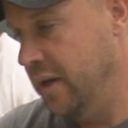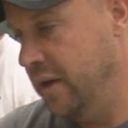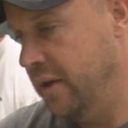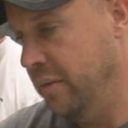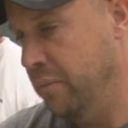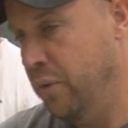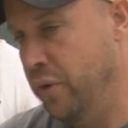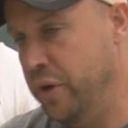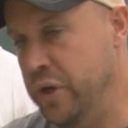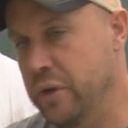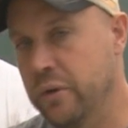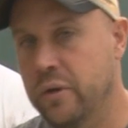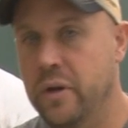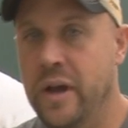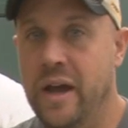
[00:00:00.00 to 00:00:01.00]
the more you
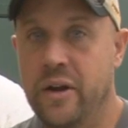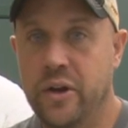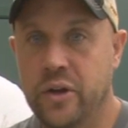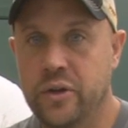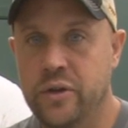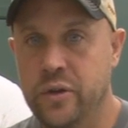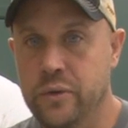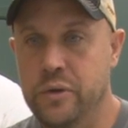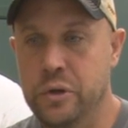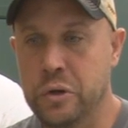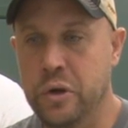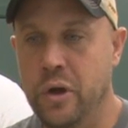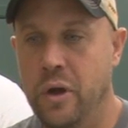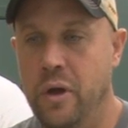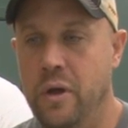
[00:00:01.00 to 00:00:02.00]
learn how to tune your
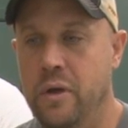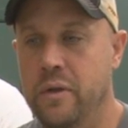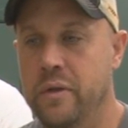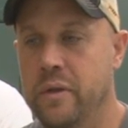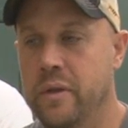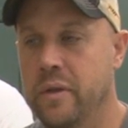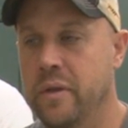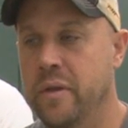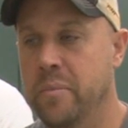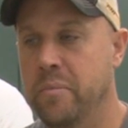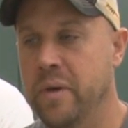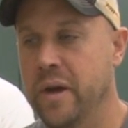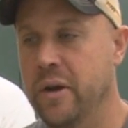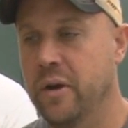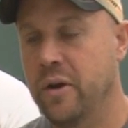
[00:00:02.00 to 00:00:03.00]
call, the
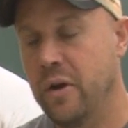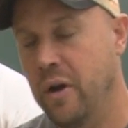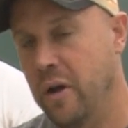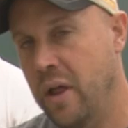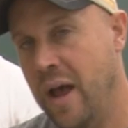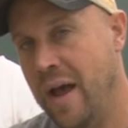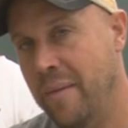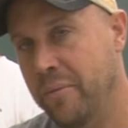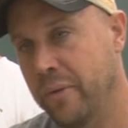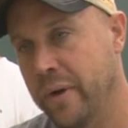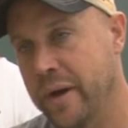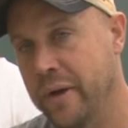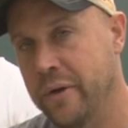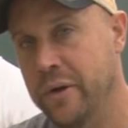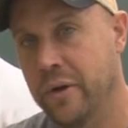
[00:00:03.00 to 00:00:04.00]
better call
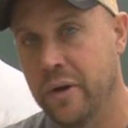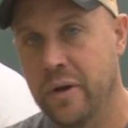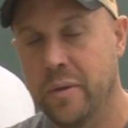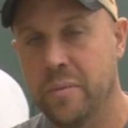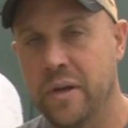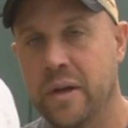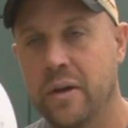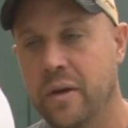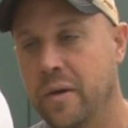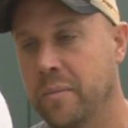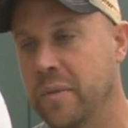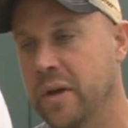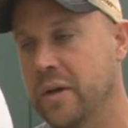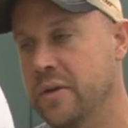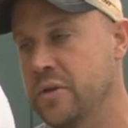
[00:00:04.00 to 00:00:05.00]
operator you're going to become,
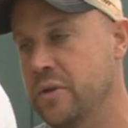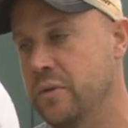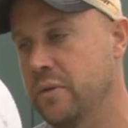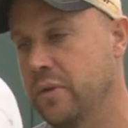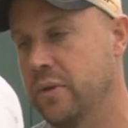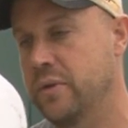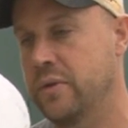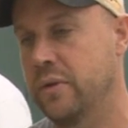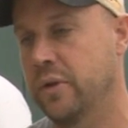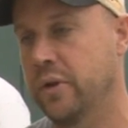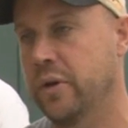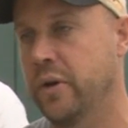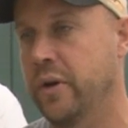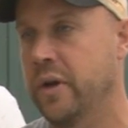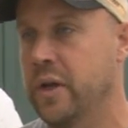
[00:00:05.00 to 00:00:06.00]
because you
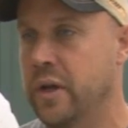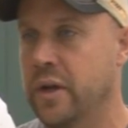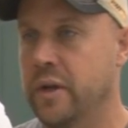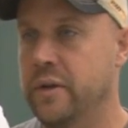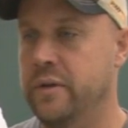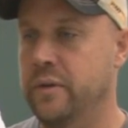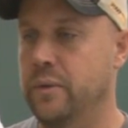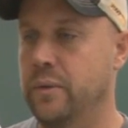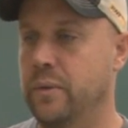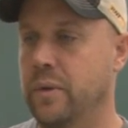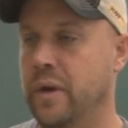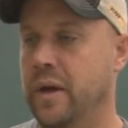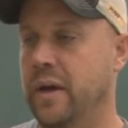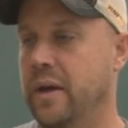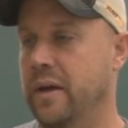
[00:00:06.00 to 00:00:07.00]
learn to
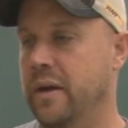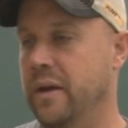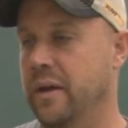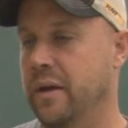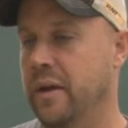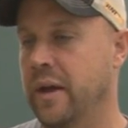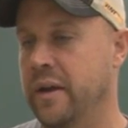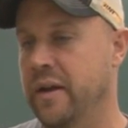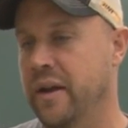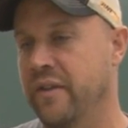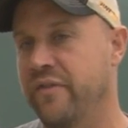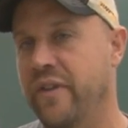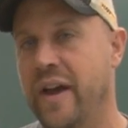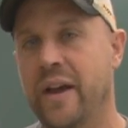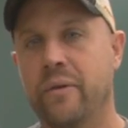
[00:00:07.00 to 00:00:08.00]

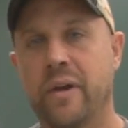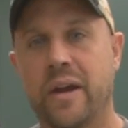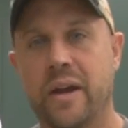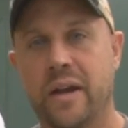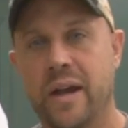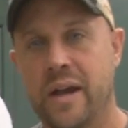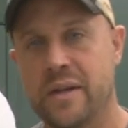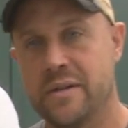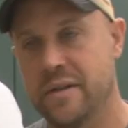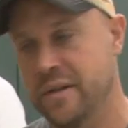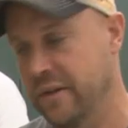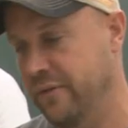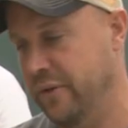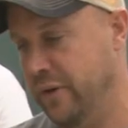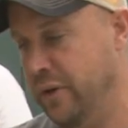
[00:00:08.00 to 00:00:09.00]
identify and recognize the
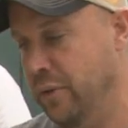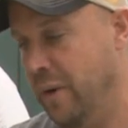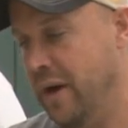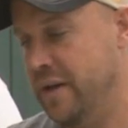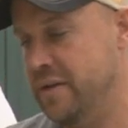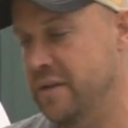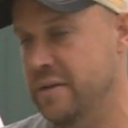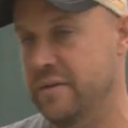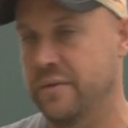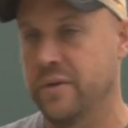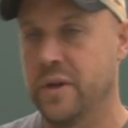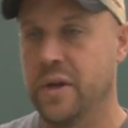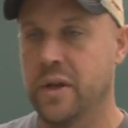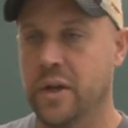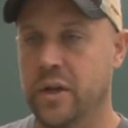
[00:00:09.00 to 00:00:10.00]
different nuances of,
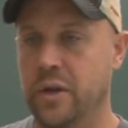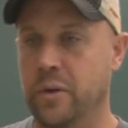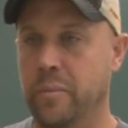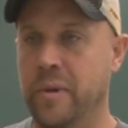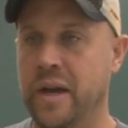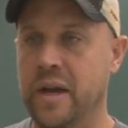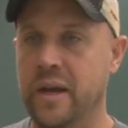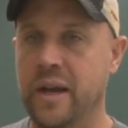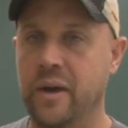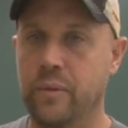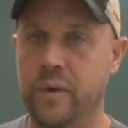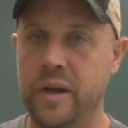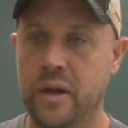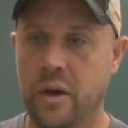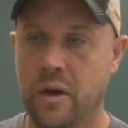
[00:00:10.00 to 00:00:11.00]
you know, making that
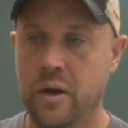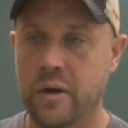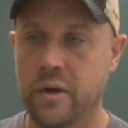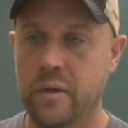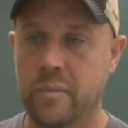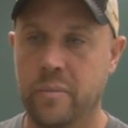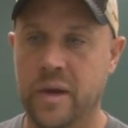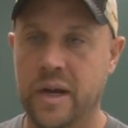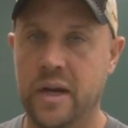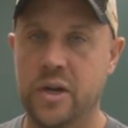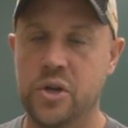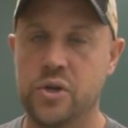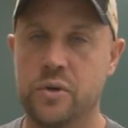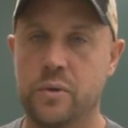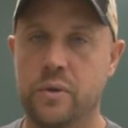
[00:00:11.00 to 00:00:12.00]
reed longer, making
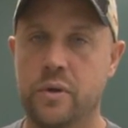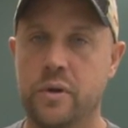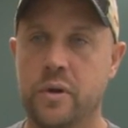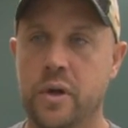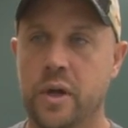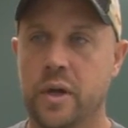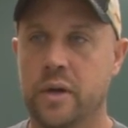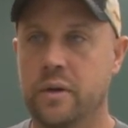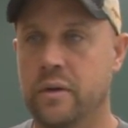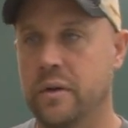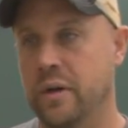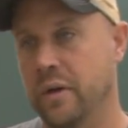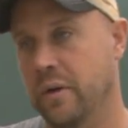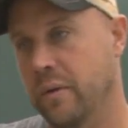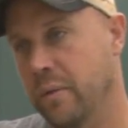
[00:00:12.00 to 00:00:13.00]
it shorter.
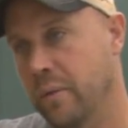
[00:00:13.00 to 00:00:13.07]
You know,